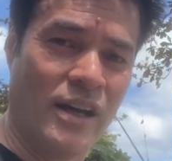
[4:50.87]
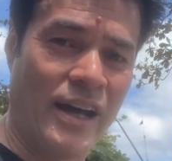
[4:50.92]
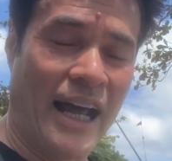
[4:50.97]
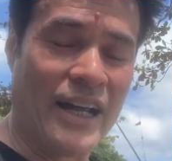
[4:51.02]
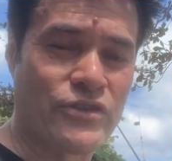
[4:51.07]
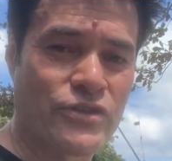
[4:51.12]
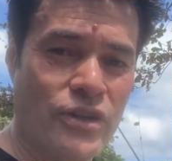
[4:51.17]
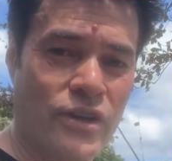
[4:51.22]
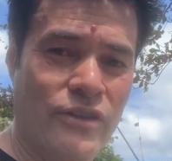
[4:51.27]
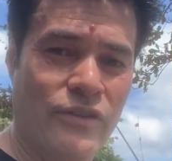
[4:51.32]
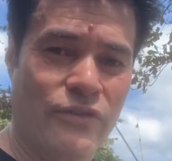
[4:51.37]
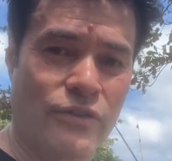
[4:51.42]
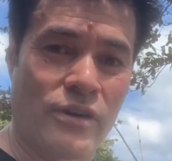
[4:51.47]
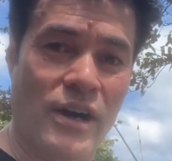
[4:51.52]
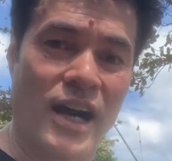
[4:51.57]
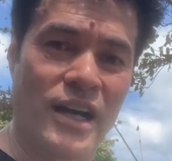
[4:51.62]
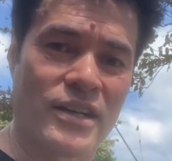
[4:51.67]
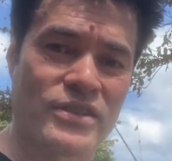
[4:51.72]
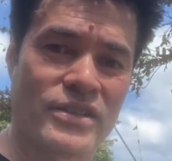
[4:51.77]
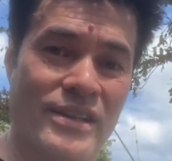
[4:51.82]
And so for
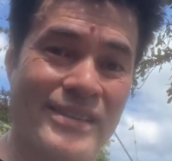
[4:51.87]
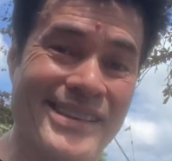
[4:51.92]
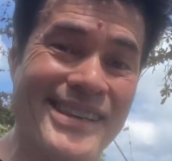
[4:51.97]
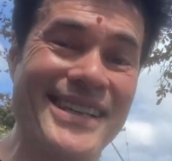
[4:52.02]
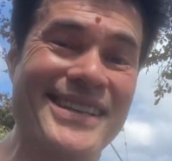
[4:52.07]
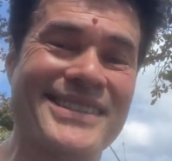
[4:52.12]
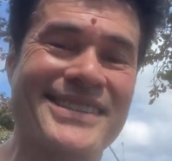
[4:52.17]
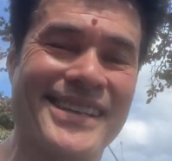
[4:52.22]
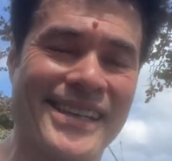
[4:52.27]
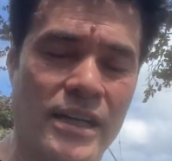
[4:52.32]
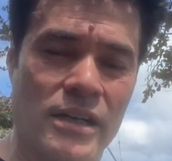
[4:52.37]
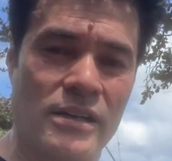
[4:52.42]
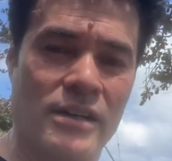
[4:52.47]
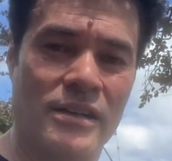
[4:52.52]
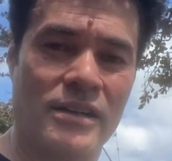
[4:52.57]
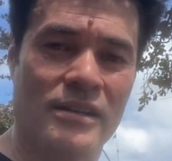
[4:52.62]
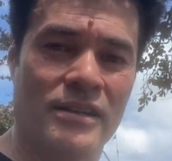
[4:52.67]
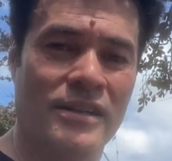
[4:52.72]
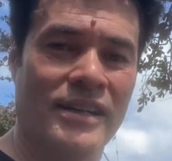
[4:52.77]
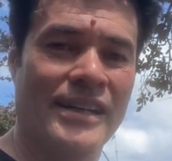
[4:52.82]
us, this
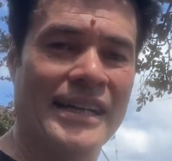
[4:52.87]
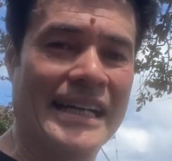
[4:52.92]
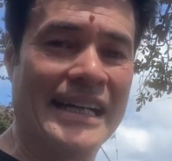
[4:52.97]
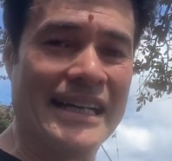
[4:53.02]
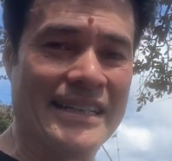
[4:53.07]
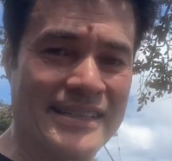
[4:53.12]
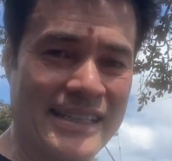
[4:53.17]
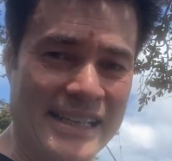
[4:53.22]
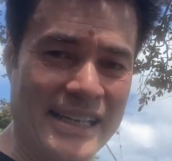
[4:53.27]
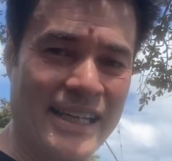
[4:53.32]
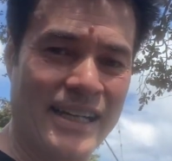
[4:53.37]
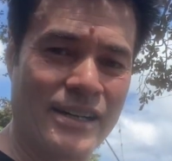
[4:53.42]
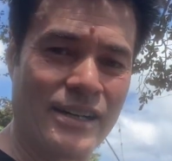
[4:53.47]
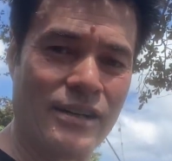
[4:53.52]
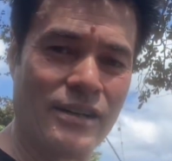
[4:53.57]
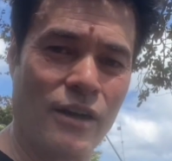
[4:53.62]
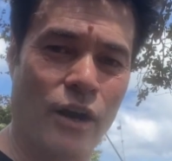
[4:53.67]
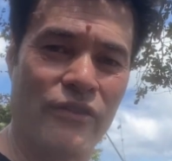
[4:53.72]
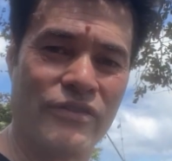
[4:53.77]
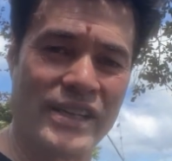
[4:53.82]
year is the year
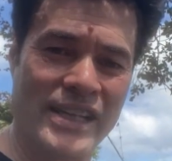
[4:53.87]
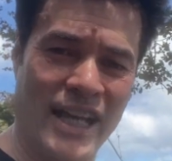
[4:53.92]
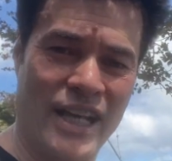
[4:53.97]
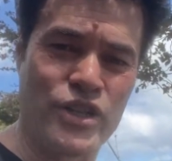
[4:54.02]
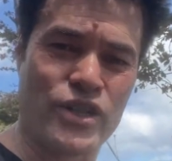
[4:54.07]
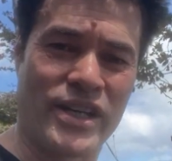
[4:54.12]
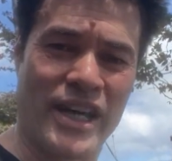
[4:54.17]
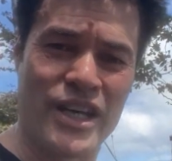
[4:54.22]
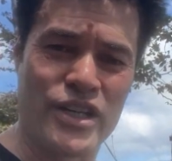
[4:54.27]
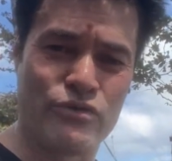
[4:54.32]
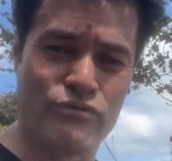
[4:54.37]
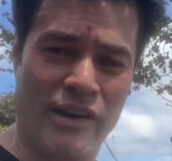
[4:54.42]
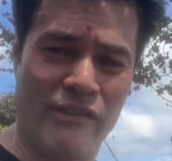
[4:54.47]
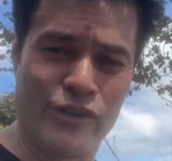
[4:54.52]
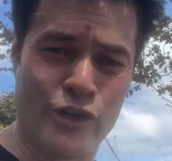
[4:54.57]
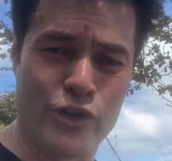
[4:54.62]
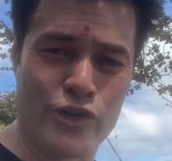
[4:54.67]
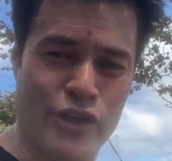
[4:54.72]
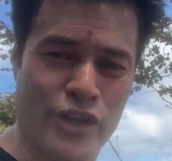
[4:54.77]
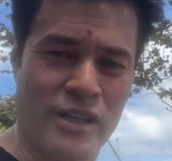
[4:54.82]
of the education
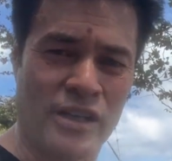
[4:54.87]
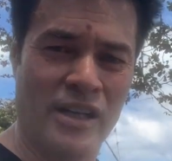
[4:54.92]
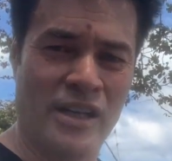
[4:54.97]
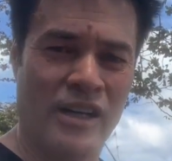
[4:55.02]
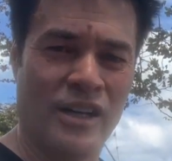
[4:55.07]
revolution.